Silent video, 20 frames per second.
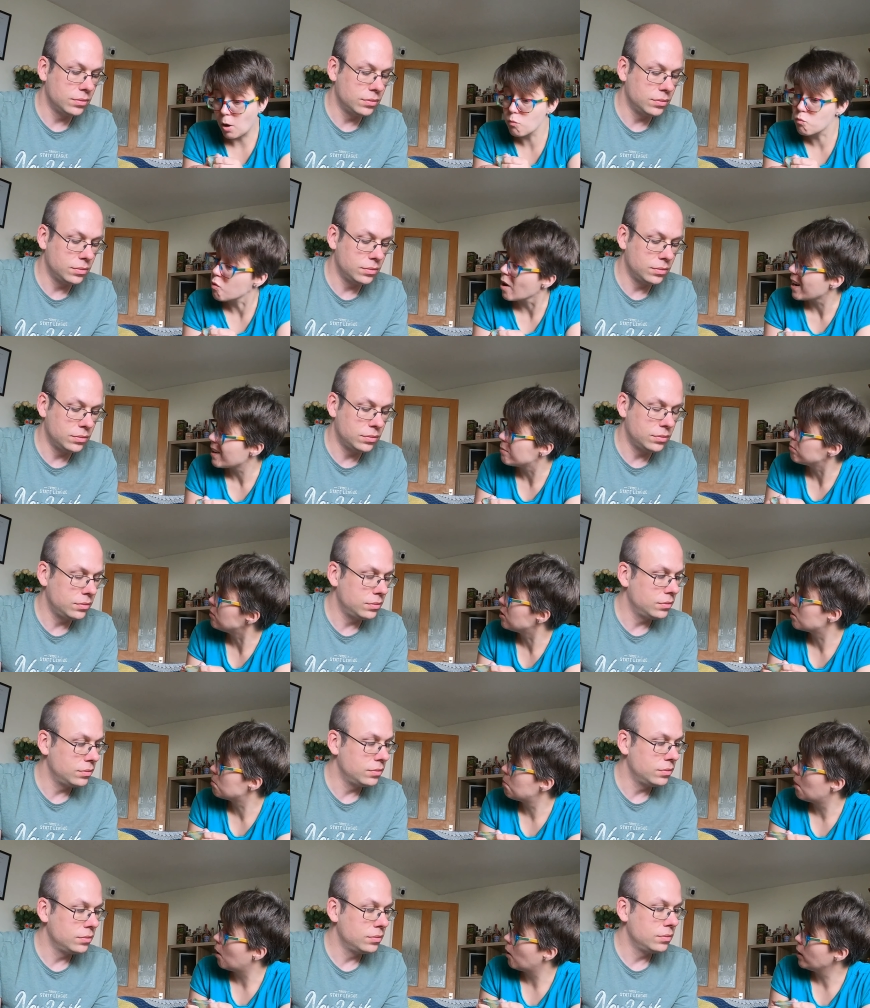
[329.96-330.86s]

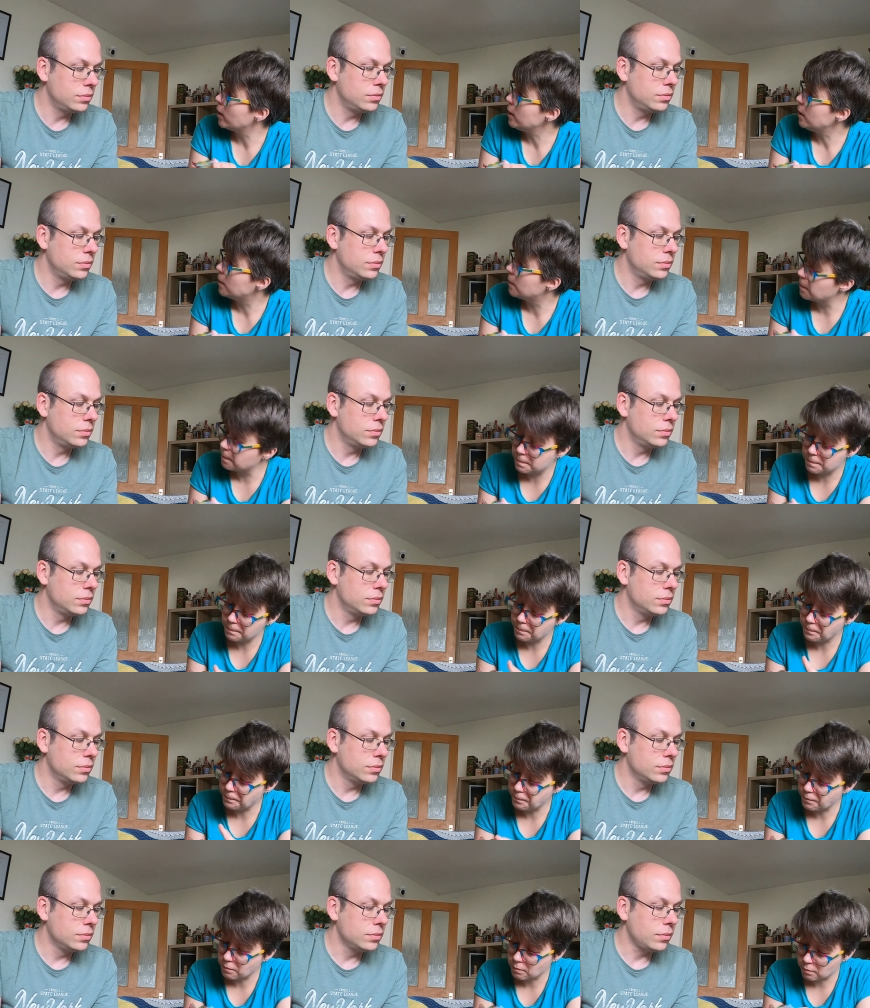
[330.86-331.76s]
Speaker 1: around mine.
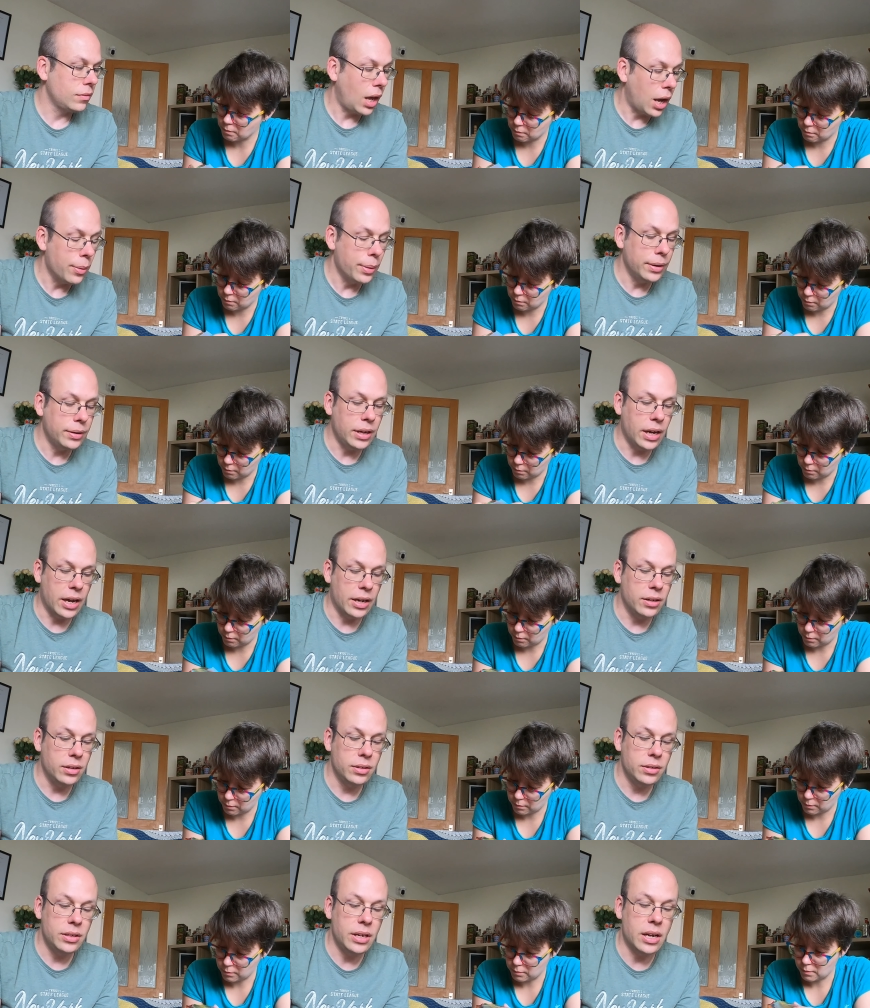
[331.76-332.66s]
Oh,
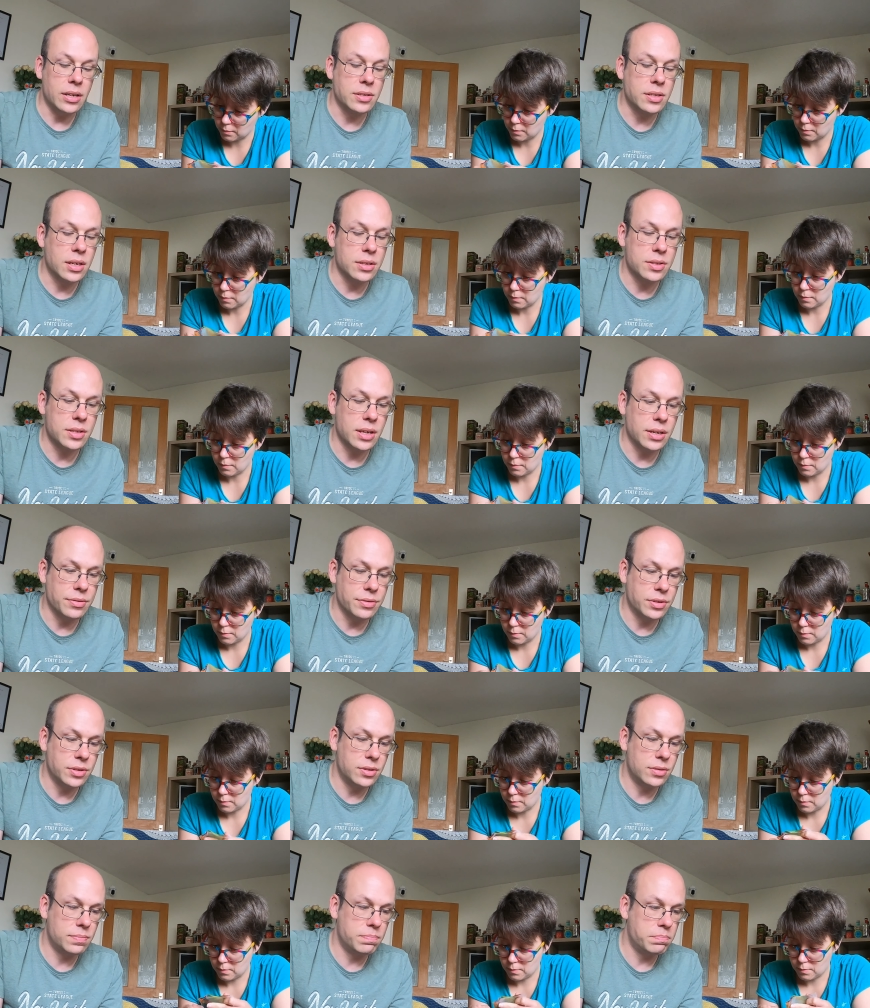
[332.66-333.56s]
okay. Yes, that
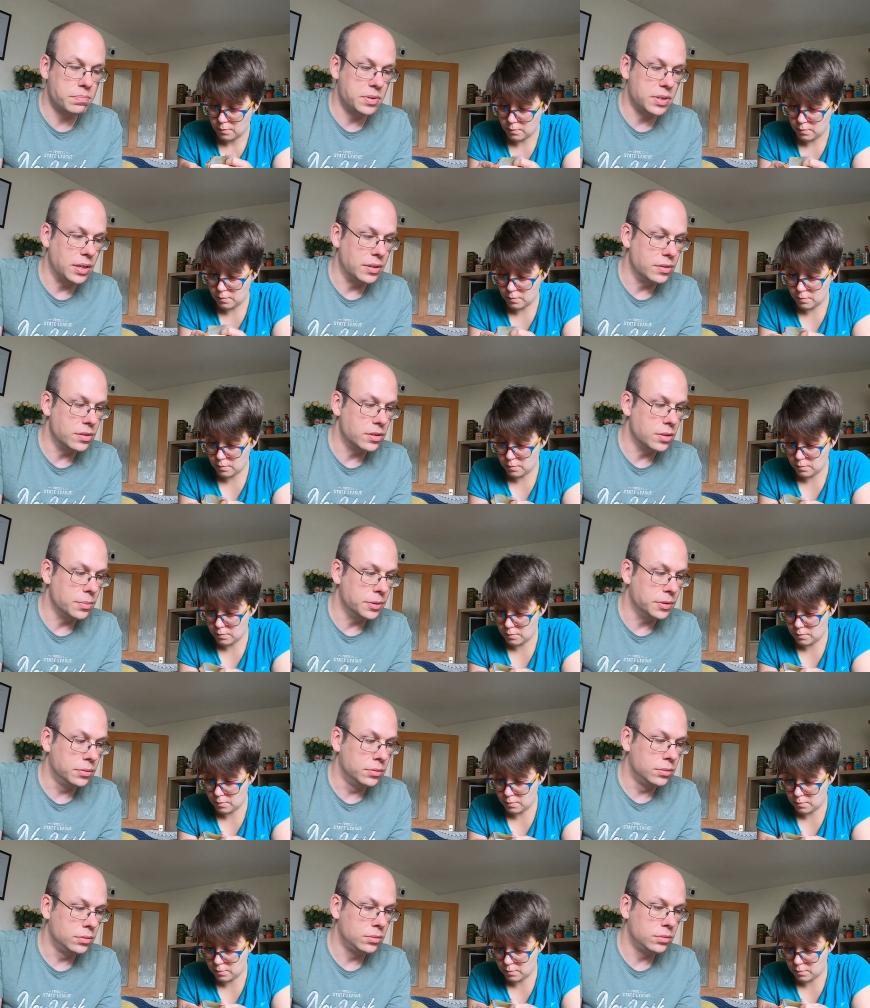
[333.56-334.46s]
sounds
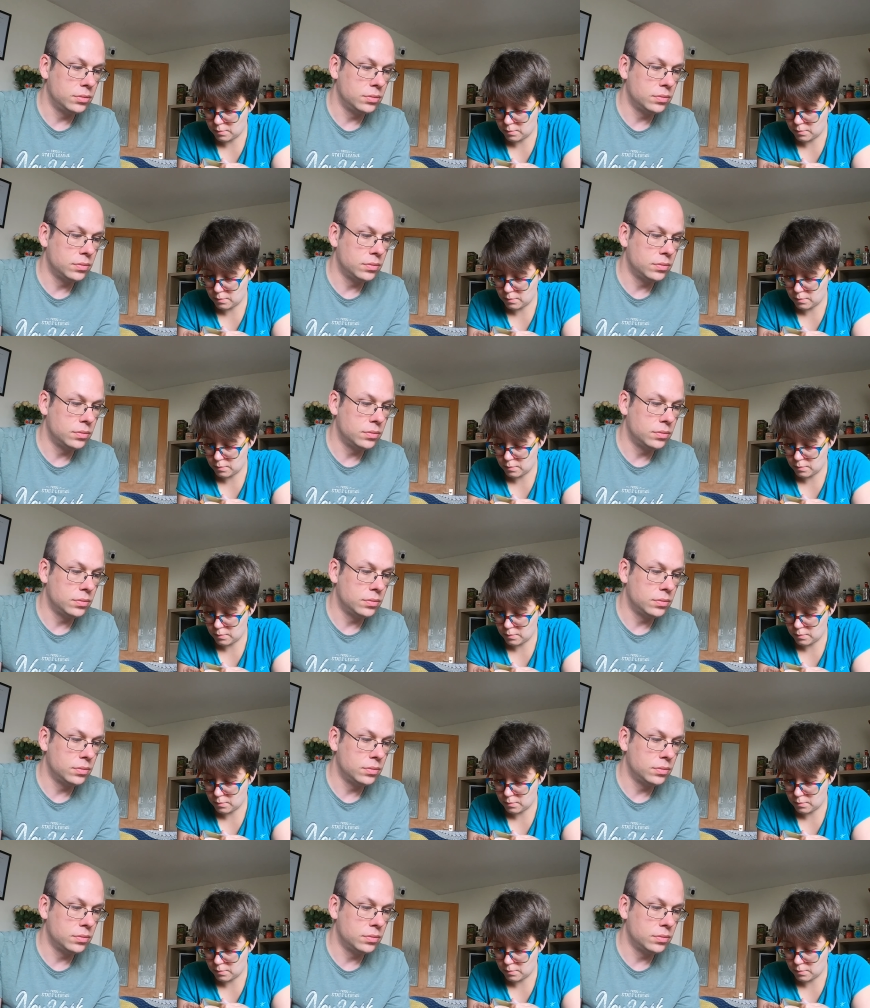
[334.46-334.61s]
sensible.